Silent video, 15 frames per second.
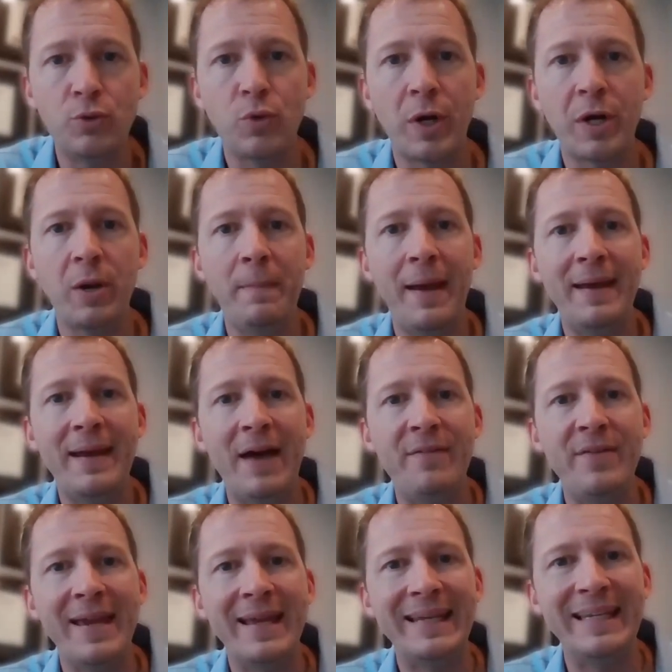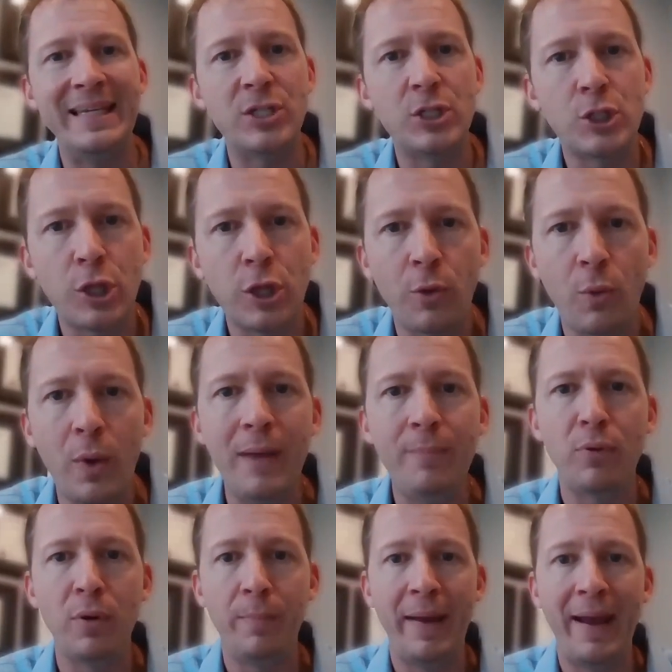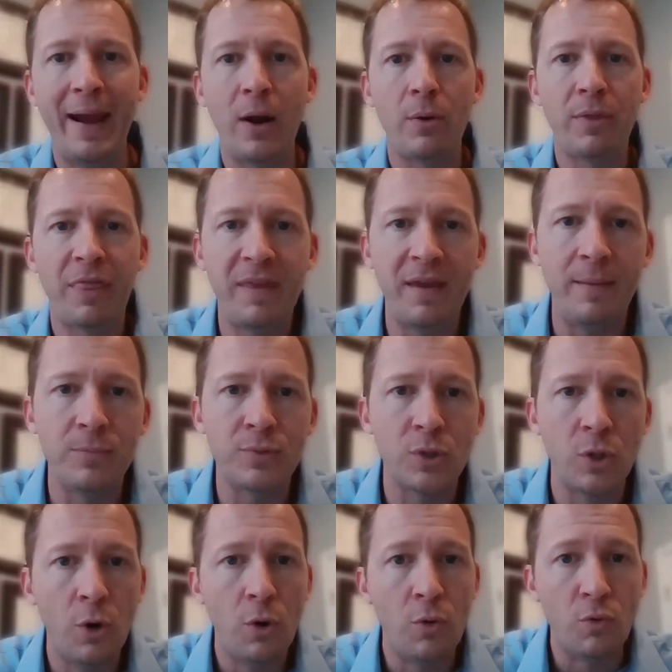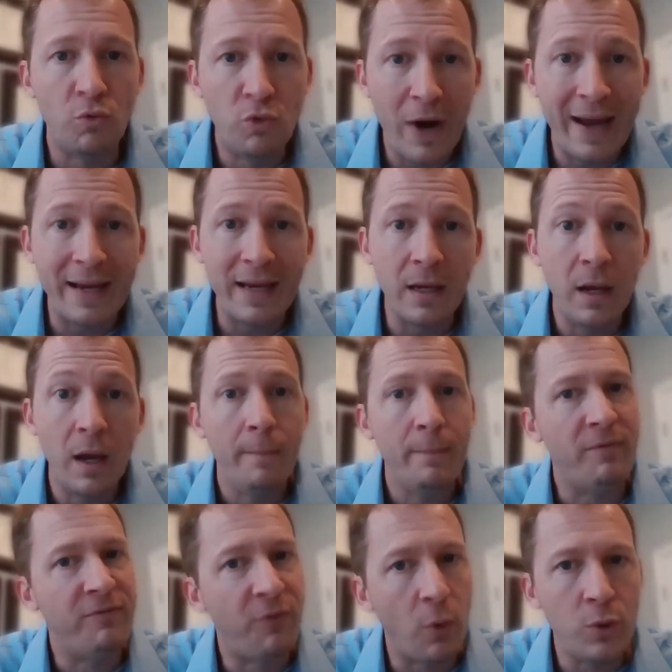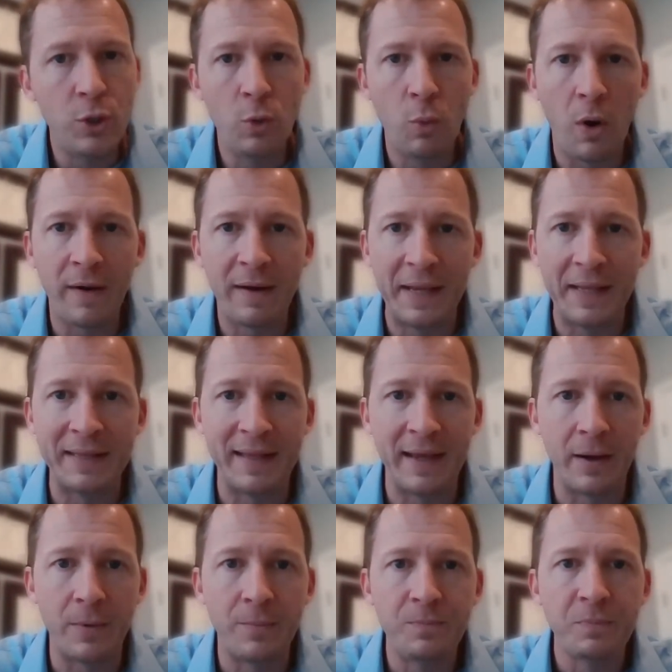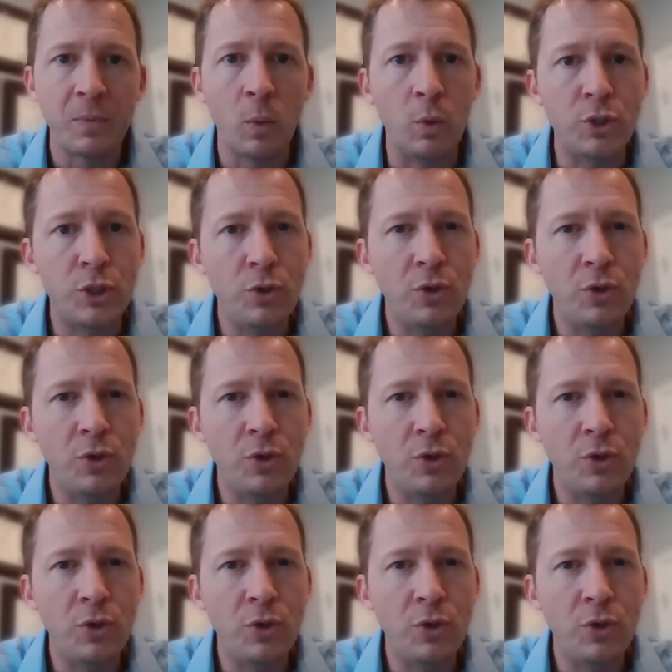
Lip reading: recommend having at least 3 prepared themes ready before you walk in there,